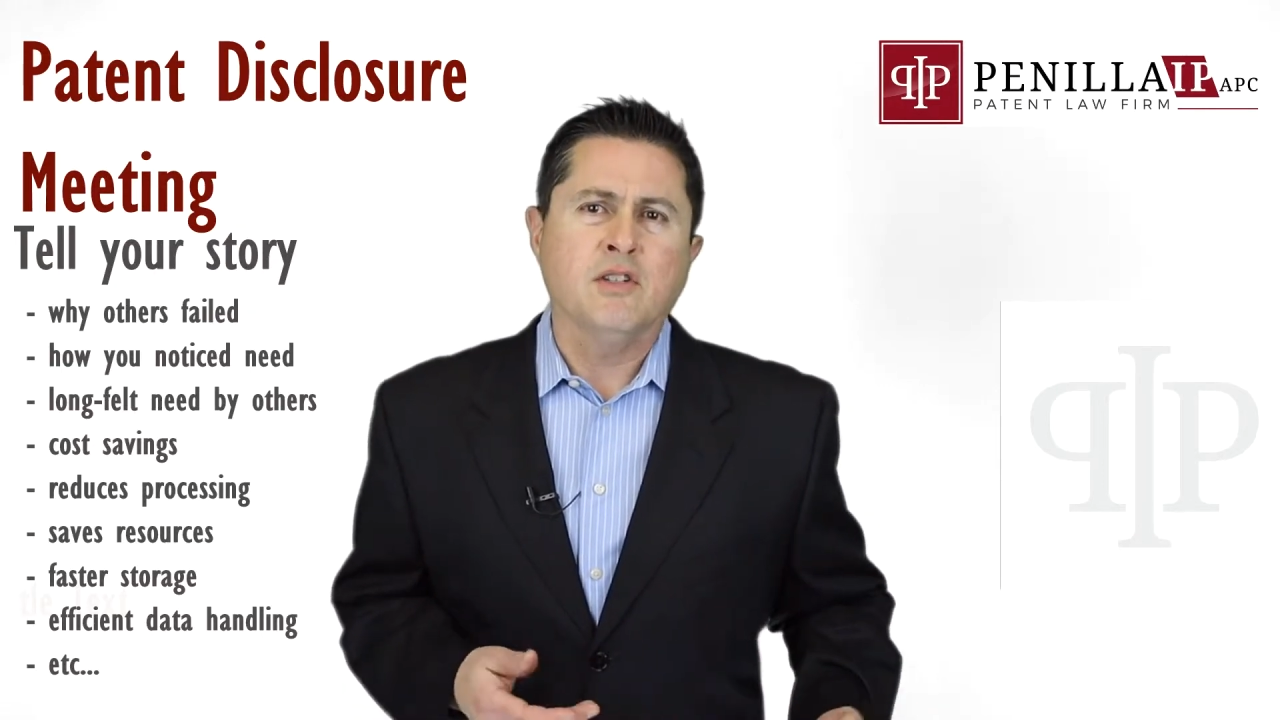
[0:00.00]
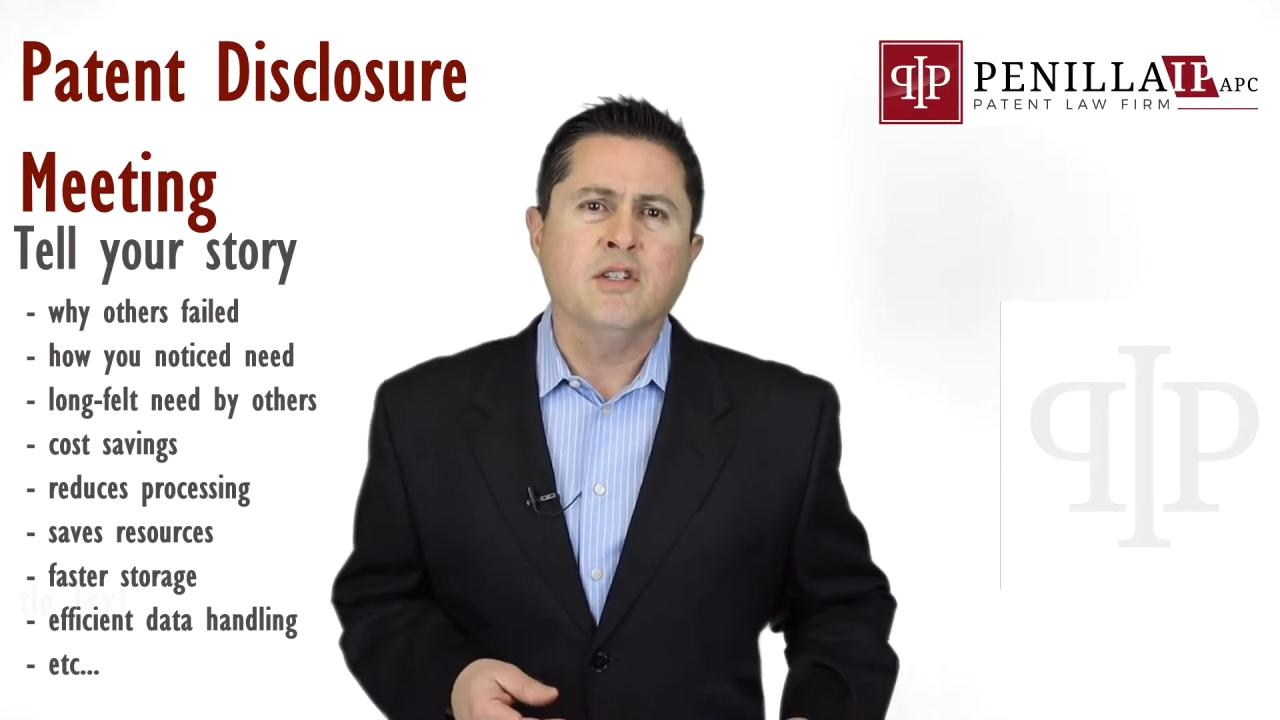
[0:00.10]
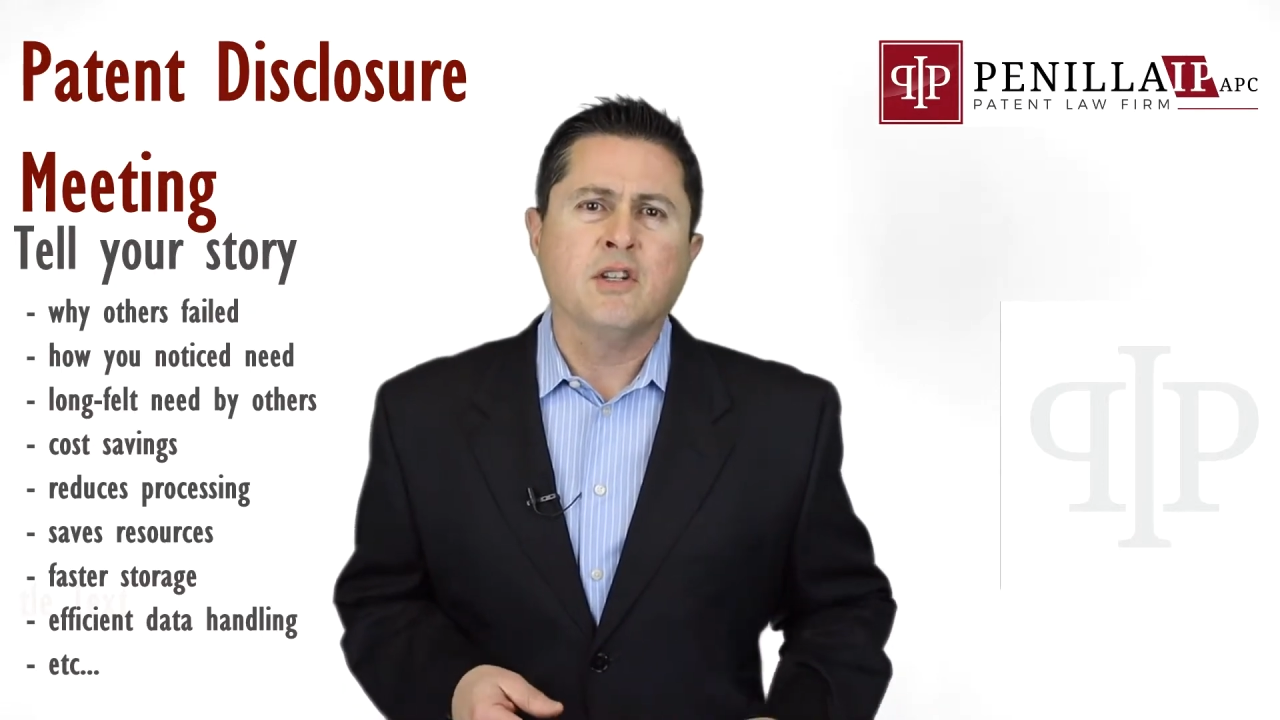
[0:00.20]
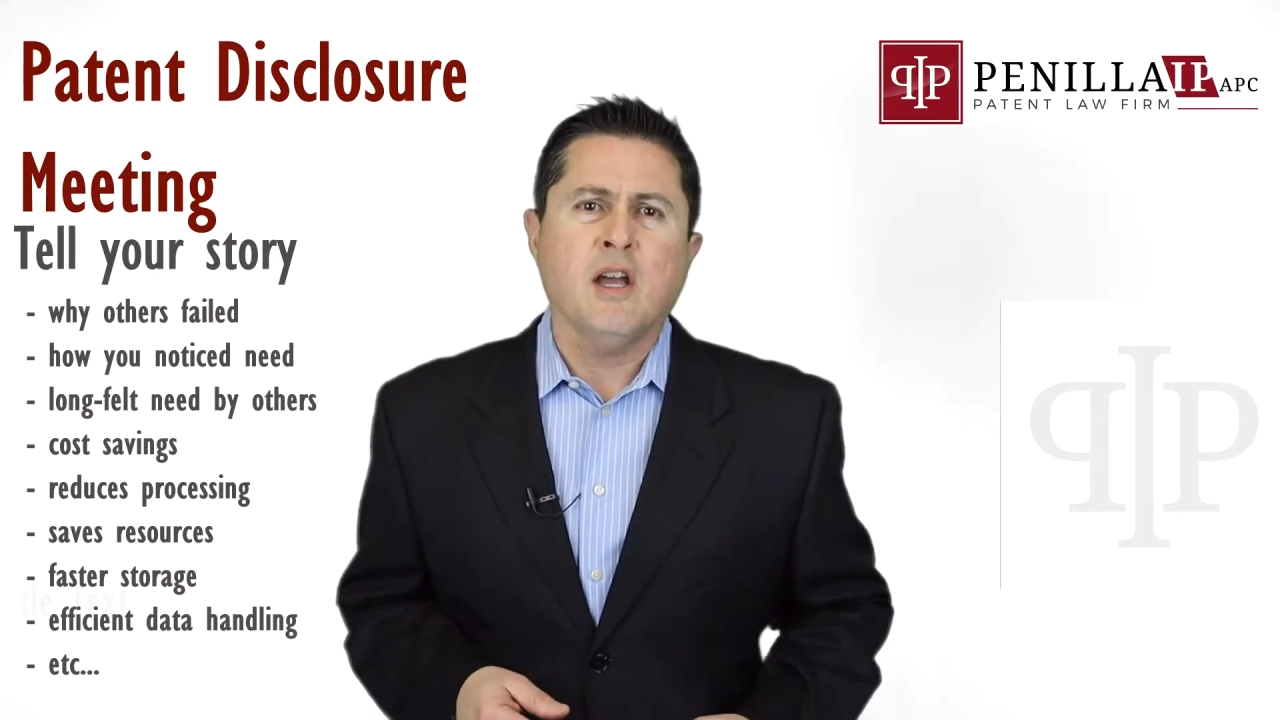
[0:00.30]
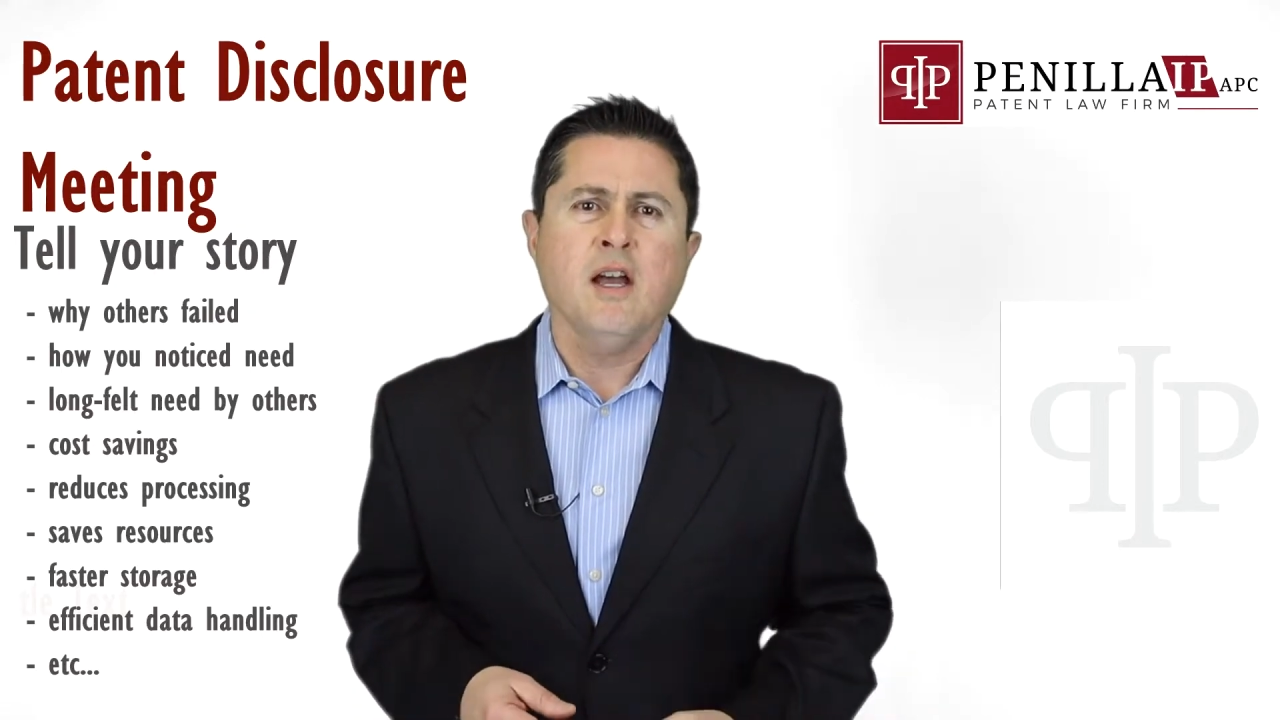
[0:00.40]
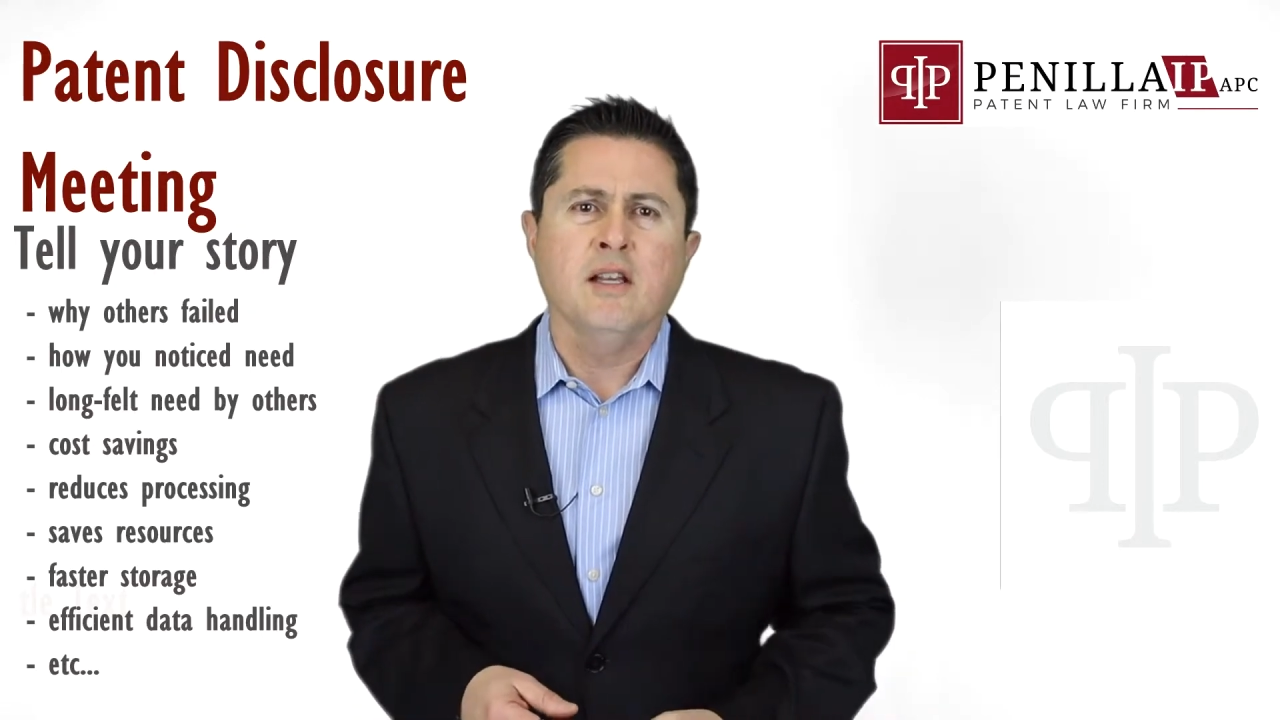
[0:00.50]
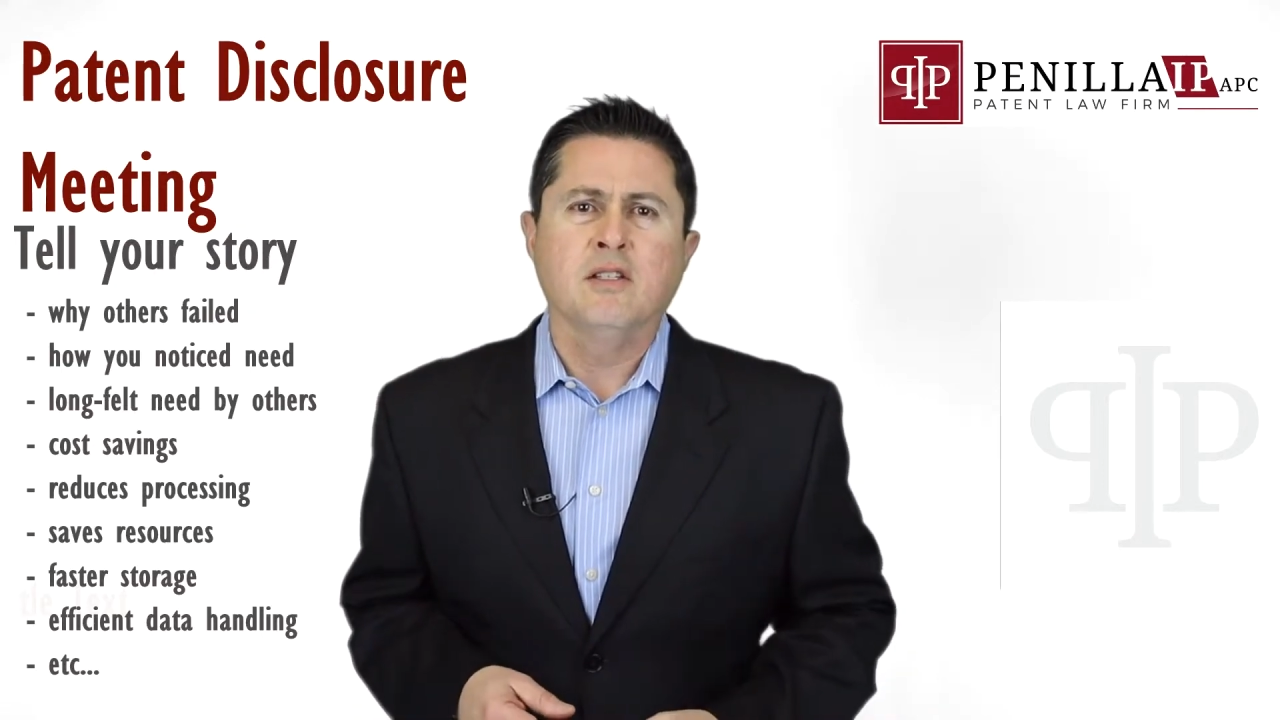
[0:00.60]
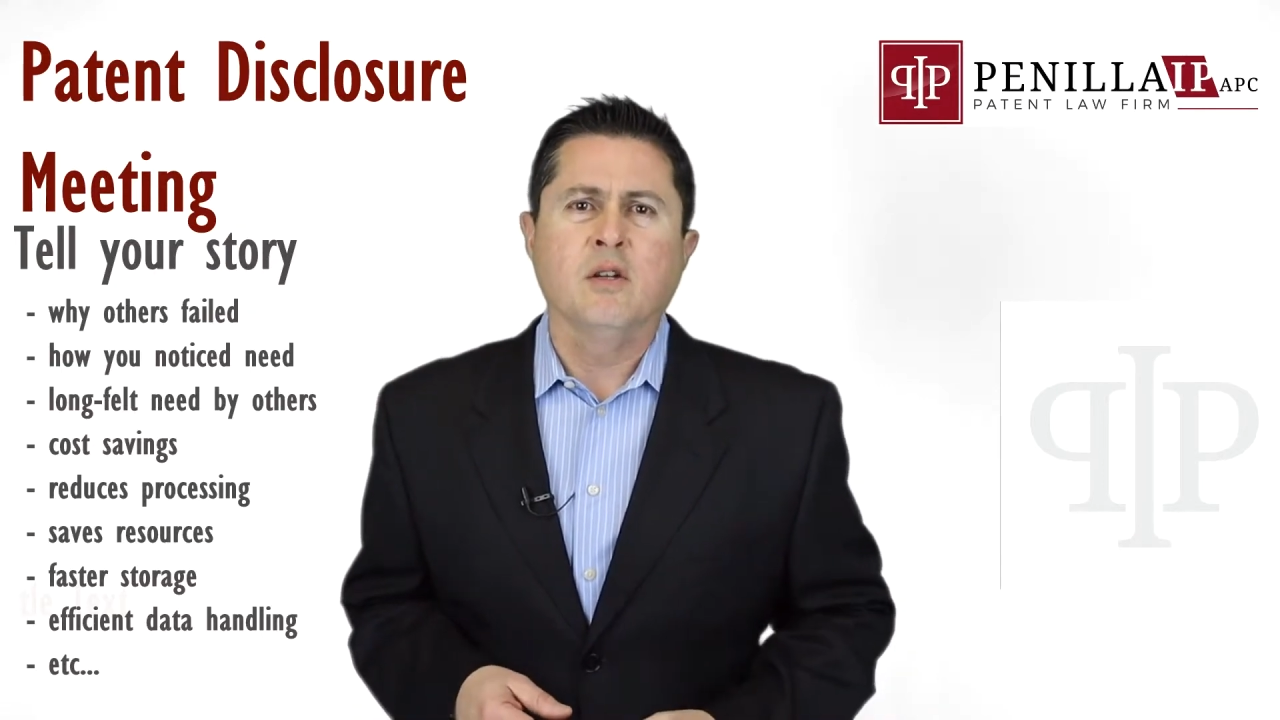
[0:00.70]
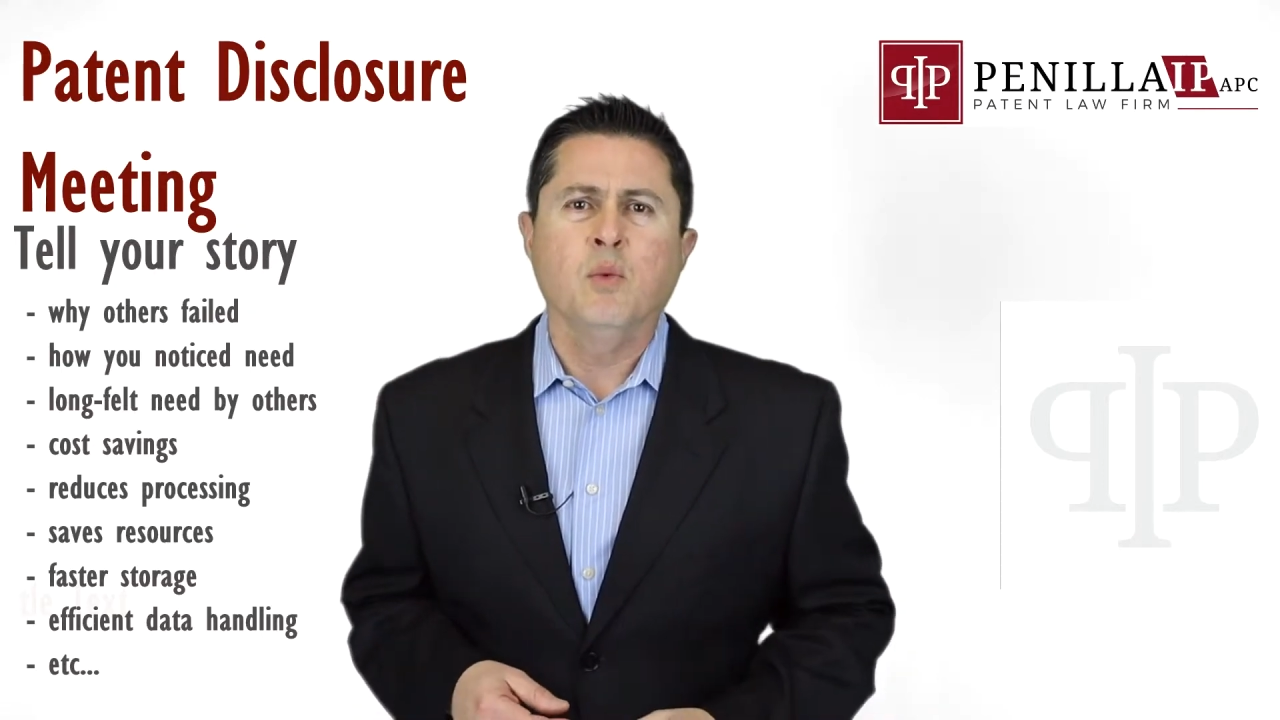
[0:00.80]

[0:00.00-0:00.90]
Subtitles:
is discussed,